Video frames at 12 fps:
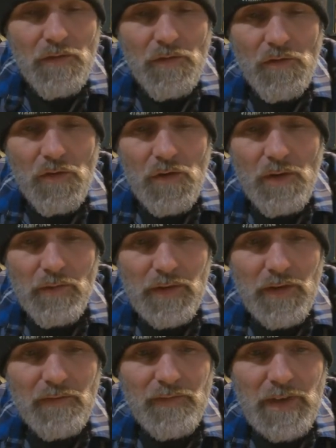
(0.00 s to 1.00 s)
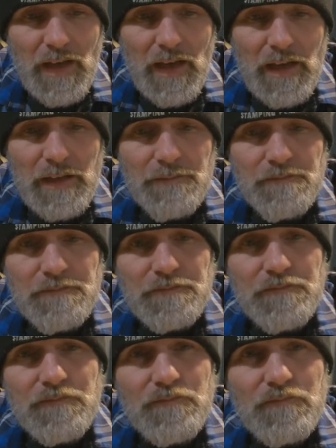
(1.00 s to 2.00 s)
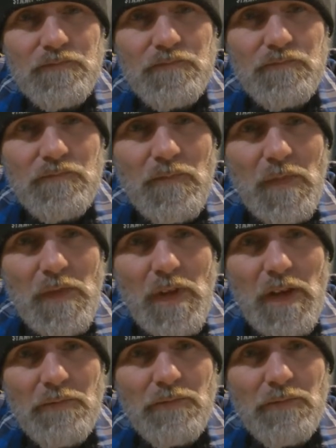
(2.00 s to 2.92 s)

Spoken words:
So I went to the VA. They